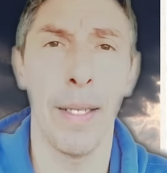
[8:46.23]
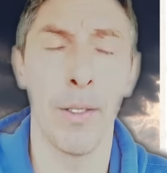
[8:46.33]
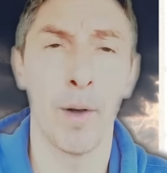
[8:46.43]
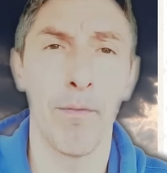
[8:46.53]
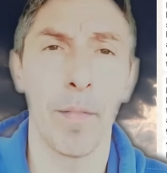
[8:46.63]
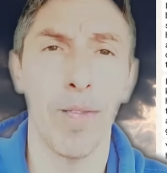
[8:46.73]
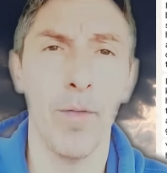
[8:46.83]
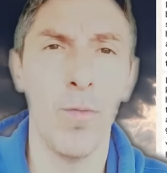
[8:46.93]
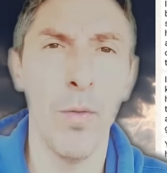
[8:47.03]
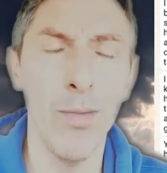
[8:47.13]
It's obvious
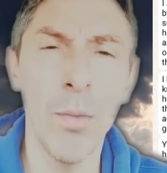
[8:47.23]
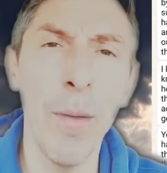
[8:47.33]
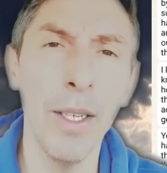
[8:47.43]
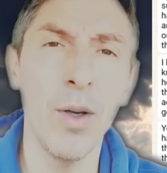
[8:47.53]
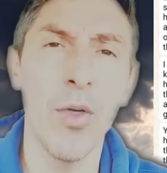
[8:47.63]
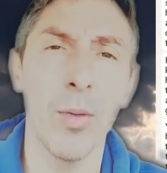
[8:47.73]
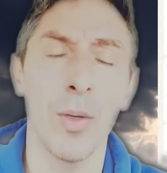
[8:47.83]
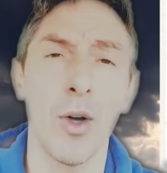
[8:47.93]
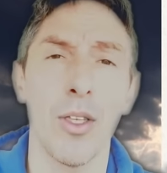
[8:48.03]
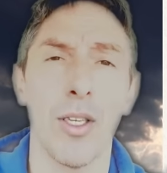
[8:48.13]
you have never been on
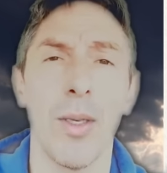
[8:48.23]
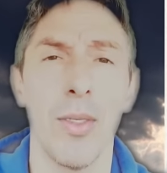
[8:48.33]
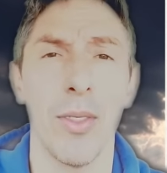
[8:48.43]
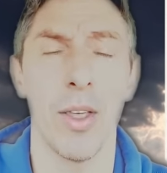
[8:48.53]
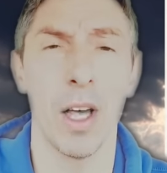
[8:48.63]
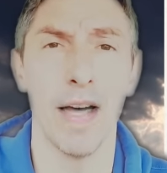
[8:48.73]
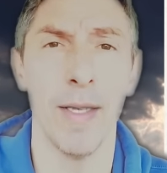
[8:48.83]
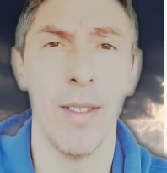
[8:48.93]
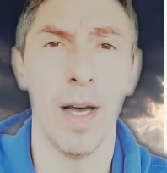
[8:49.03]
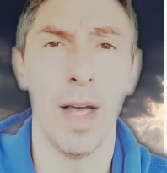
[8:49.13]
remand
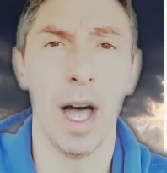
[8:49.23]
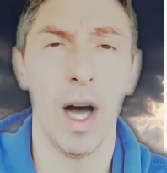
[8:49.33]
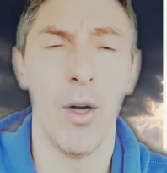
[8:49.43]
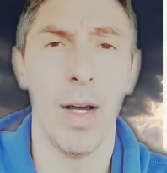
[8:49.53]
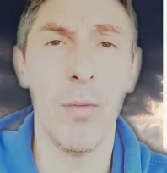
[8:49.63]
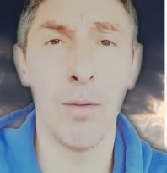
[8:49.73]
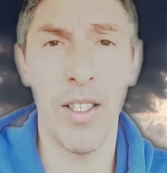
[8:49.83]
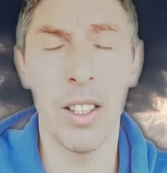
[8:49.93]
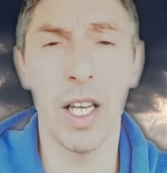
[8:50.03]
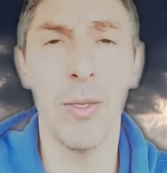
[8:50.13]
and how that would
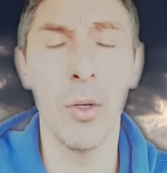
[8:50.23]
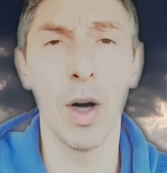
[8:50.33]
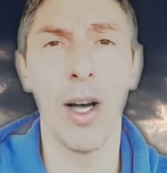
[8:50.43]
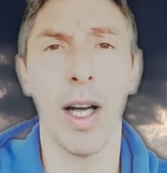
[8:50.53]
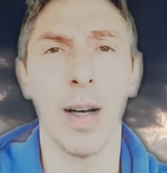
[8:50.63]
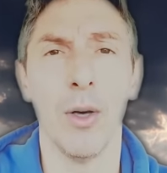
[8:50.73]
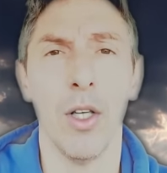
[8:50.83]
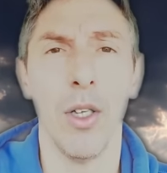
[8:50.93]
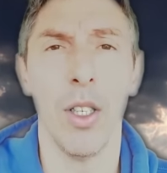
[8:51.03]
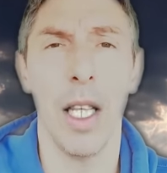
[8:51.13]
disable our current
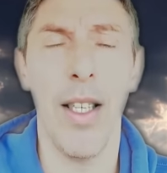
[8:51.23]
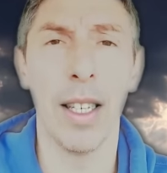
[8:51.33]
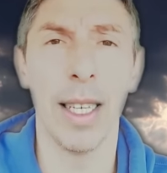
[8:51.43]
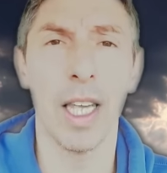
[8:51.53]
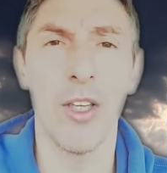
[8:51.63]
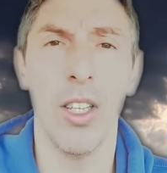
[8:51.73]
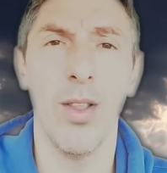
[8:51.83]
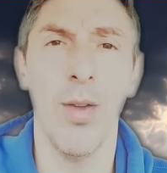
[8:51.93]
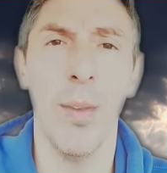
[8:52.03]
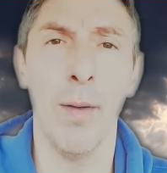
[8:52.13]
success against these
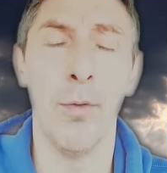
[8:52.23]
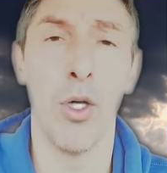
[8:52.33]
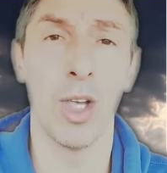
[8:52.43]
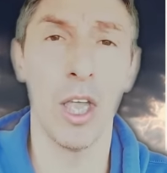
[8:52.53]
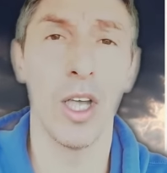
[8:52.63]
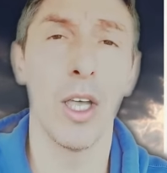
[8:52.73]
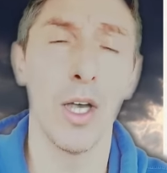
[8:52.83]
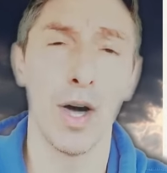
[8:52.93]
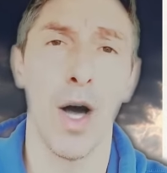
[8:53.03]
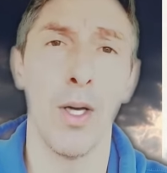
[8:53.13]
criminals.
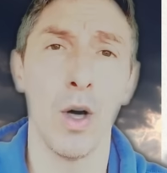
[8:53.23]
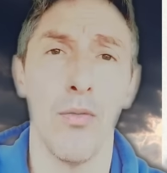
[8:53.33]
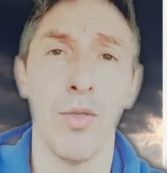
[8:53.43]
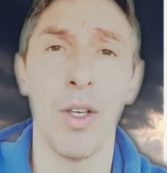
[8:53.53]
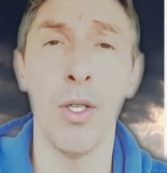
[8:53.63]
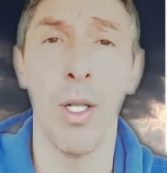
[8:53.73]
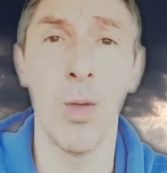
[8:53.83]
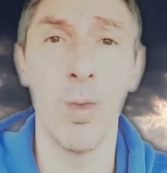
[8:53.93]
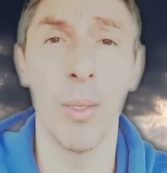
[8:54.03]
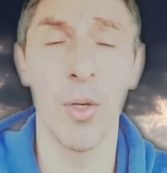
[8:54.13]
I know 5G
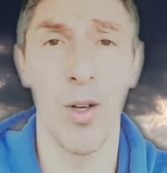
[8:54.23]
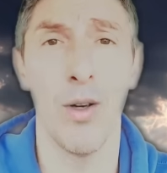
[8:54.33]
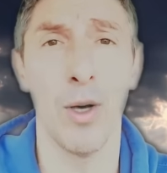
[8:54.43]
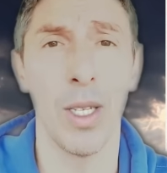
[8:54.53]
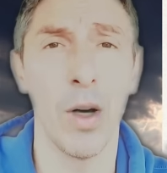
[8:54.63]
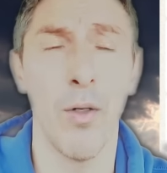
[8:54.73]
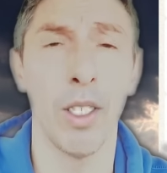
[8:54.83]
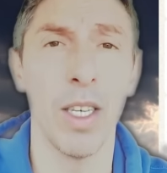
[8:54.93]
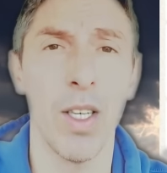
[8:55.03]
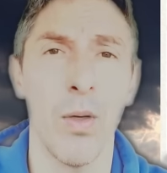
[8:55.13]
is a weapon. I know it's
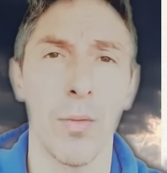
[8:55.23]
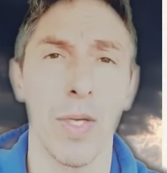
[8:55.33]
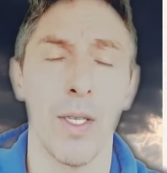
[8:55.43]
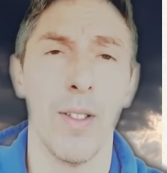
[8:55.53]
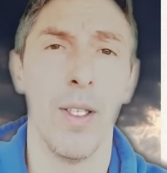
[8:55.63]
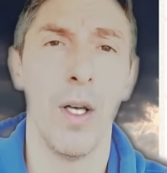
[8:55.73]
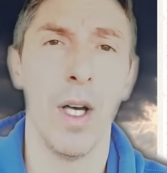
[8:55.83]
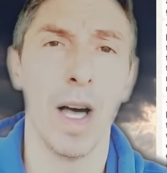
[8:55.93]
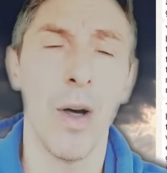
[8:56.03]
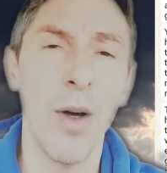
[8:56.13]
going to kill millions.
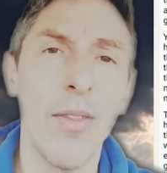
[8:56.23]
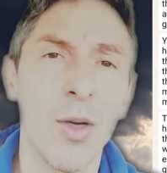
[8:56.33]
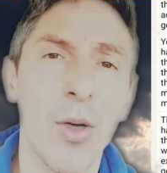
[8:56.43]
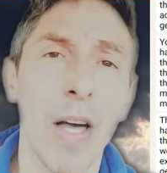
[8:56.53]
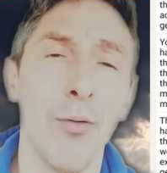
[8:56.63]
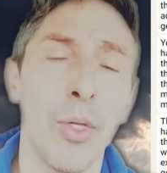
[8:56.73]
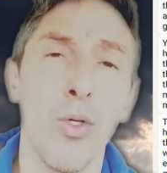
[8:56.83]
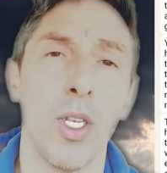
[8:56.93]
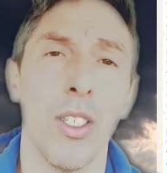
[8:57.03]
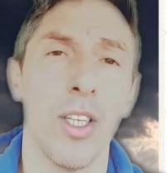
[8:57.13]
However, without
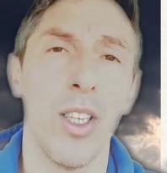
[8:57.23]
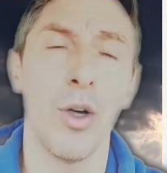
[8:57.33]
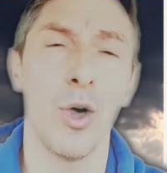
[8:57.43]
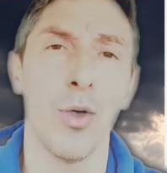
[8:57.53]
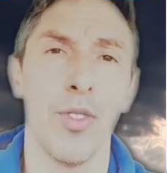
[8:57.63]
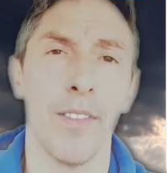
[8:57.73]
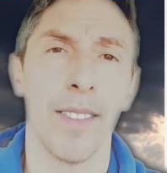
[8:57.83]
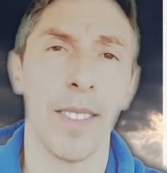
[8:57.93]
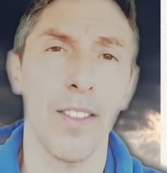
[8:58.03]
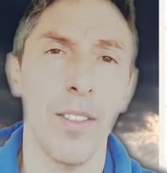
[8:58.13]
success in the courts
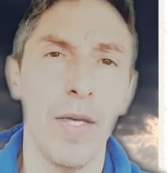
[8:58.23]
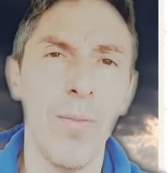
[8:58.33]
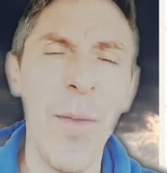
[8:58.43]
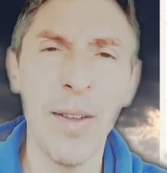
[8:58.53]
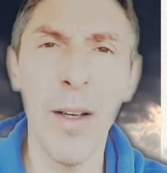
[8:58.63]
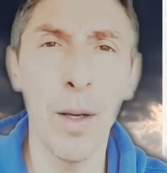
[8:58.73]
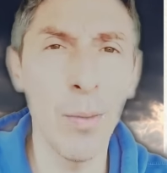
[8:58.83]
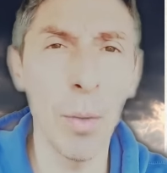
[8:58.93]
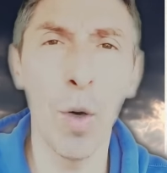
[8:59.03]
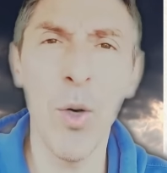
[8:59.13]
against the government,
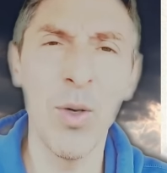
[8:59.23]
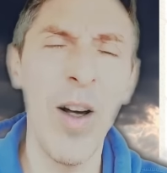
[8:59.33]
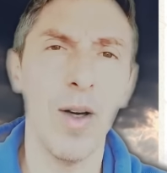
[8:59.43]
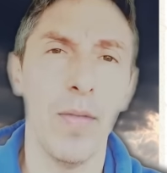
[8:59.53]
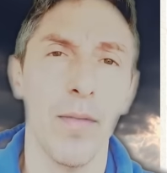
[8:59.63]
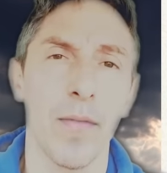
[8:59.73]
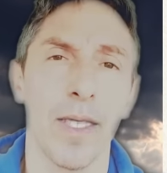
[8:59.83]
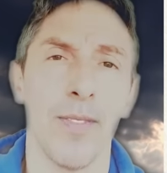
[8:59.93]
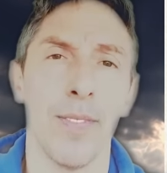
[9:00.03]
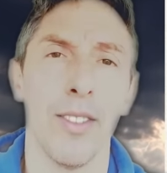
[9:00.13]
more will die
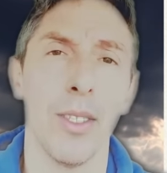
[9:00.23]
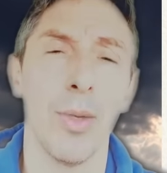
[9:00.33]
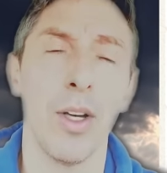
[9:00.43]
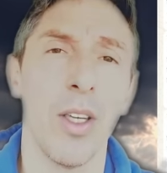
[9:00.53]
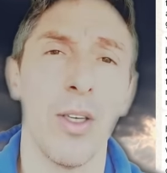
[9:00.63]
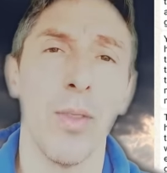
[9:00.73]
and are getting murdered.